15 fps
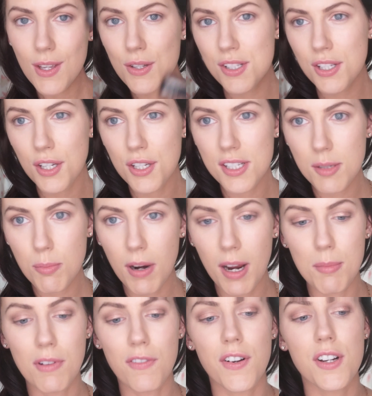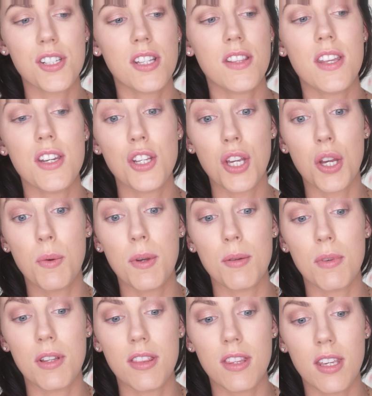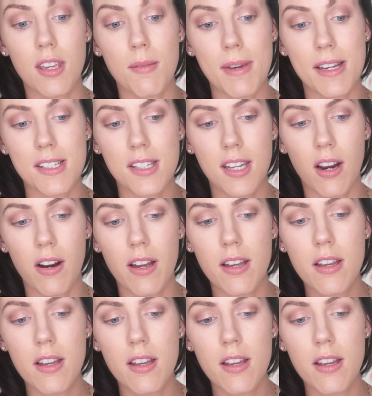So use the primer first, and then you go in with the mascara.